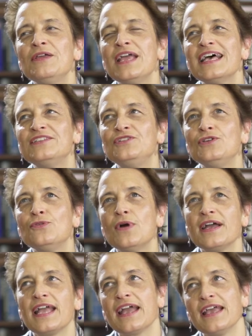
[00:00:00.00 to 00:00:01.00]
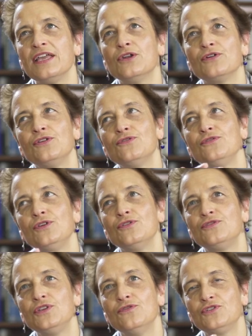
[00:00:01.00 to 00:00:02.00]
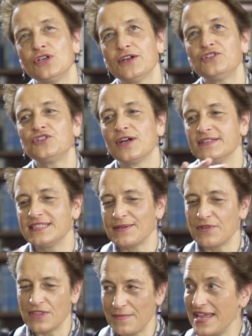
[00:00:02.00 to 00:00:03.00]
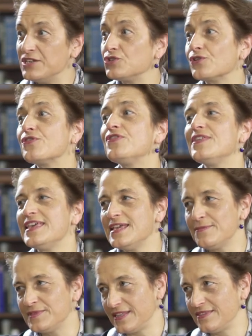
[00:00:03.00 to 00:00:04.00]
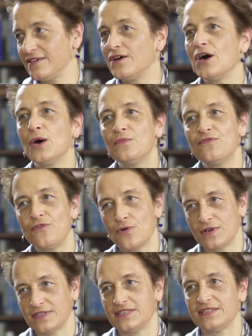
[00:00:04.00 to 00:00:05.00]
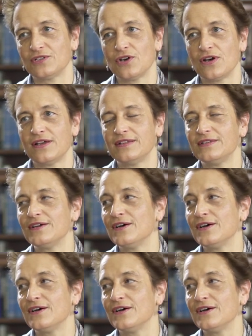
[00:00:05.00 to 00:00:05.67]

as you, you've touched on some of the major themes that the hub focuses on,